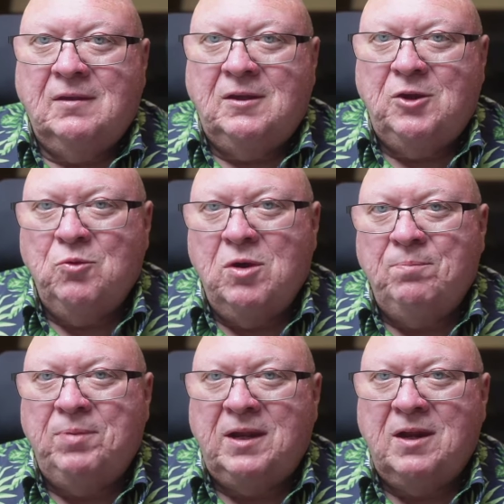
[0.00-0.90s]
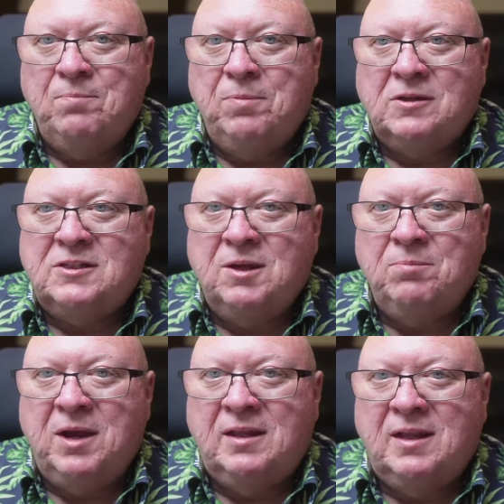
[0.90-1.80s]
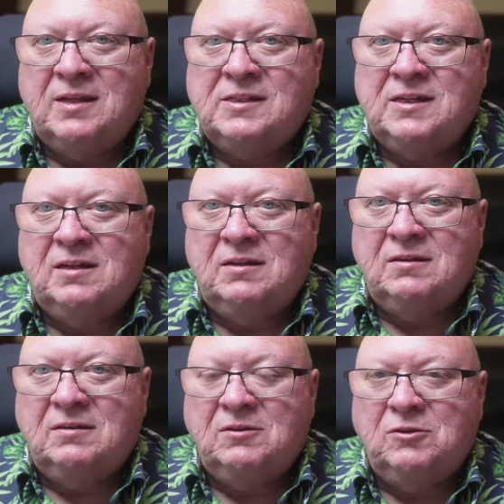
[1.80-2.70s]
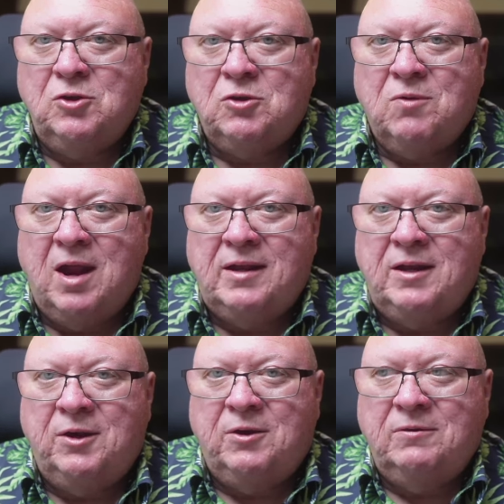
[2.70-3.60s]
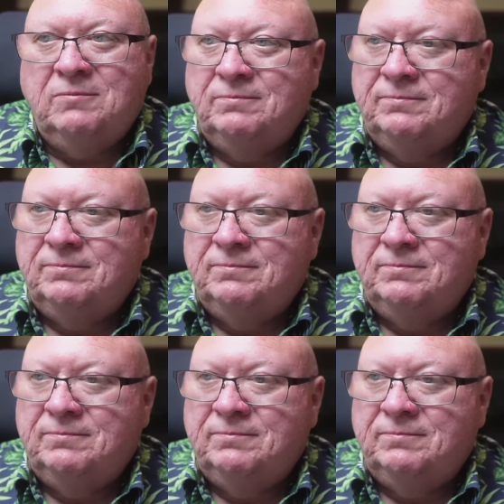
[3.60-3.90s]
You want to beat up on somebody? Let's look right here."